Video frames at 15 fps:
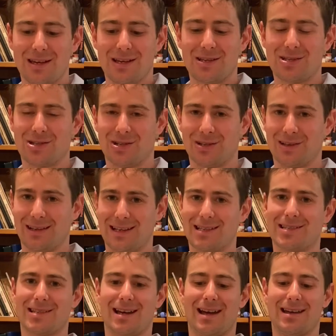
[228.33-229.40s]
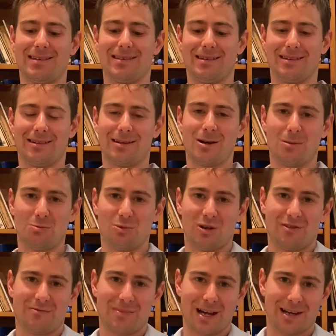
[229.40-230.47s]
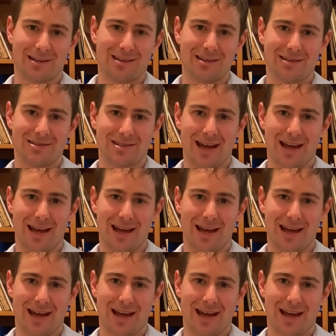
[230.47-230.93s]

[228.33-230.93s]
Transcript: So let's say that the Commonwealth Bank is